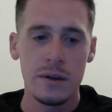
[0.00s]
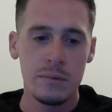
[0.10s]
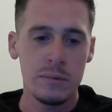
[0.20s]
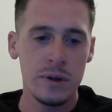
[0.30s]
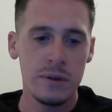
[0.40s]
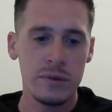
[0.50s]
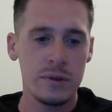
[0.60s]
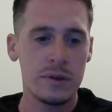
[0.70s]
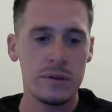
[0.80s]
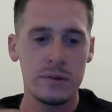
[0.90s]

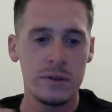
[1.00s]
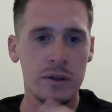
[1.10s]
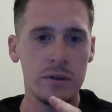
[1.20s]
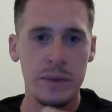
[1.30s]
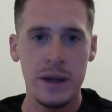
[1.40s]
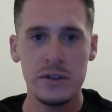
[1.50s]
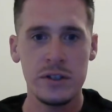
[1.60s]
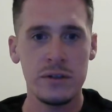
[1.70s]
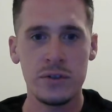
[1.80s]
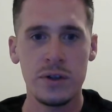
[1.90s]
whatever color
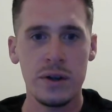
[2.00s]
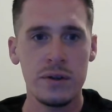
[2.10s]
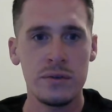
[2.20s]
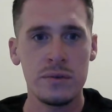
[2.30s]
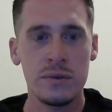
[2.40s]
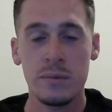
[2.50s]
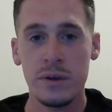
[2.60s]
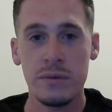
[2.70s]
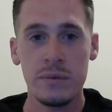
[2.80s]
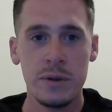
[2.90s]
matching you're trying to do on
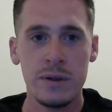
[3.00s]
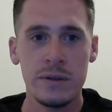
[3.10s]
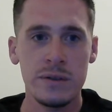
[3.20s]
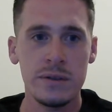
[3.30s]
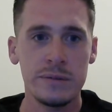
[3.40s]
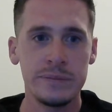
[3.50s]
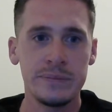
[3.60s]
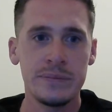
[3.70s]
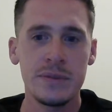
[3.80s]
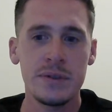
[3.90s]
whatever mod, you know.
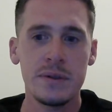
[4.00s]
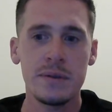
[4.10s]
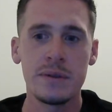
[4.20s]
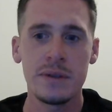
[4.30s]
So